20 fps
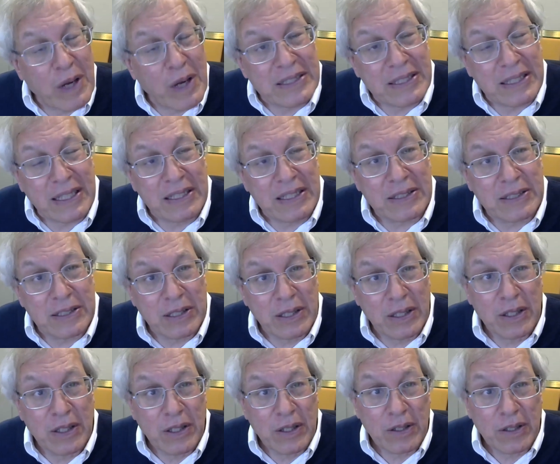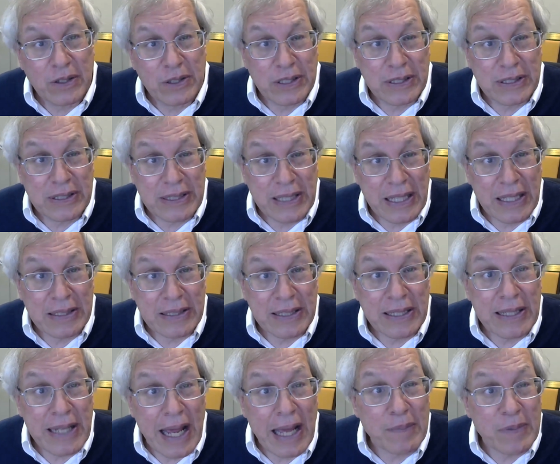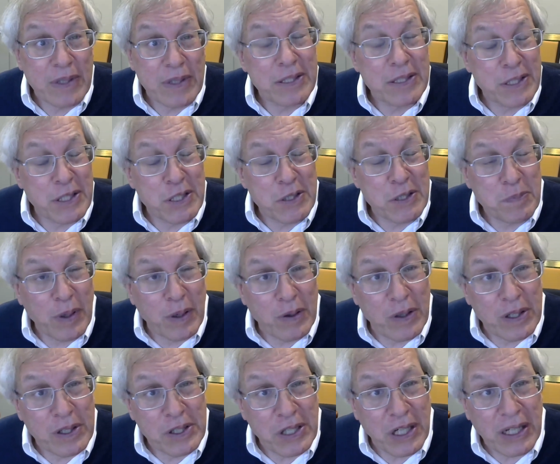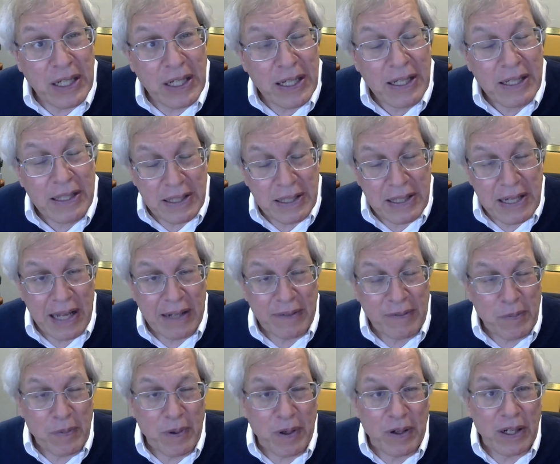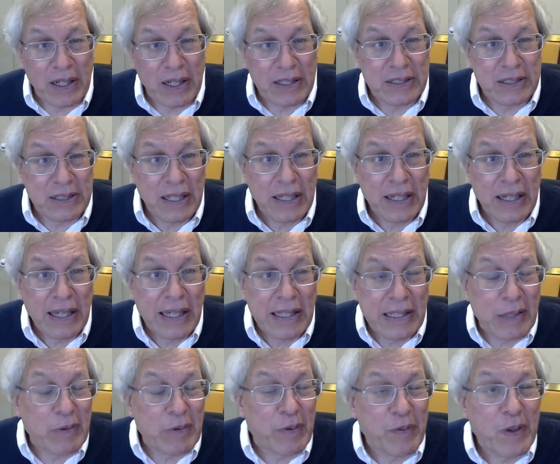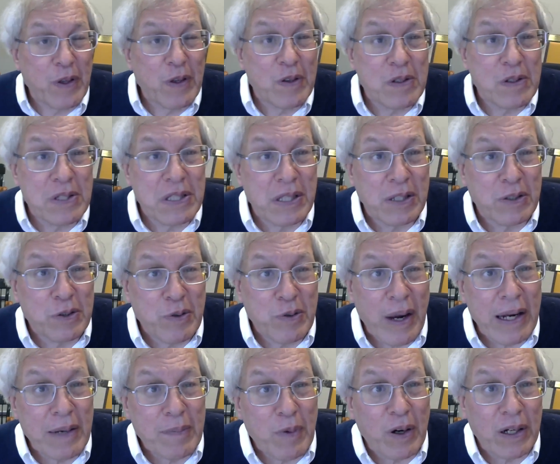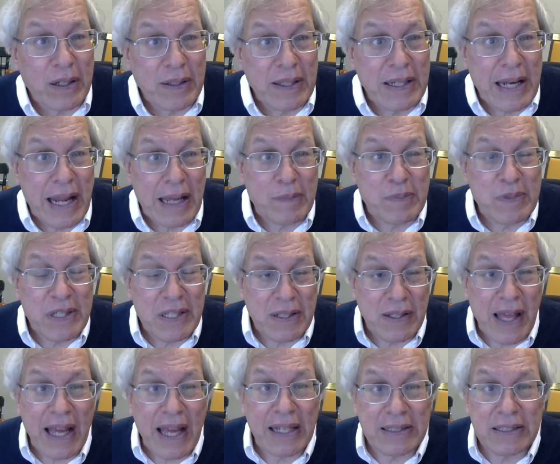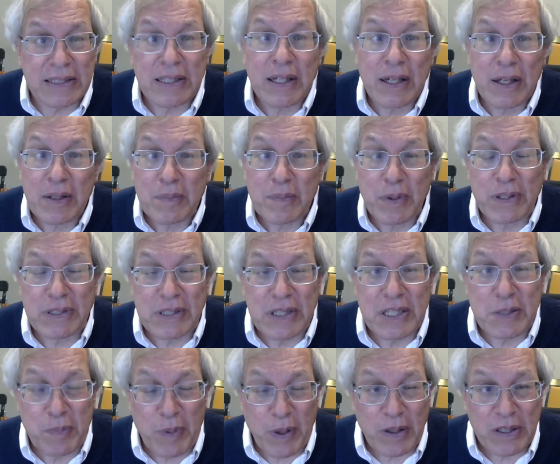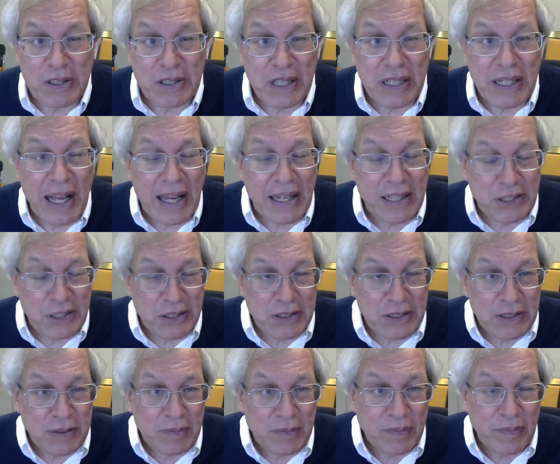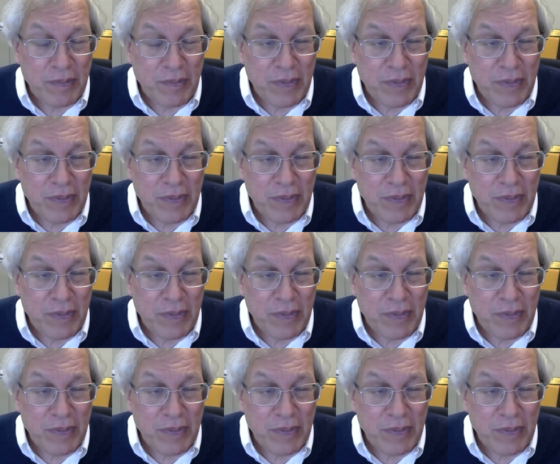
Redskins, because it's seen as a name that's disparaging to Native Americans. And they refused to trademark the name slants because it's disparaging to Asians.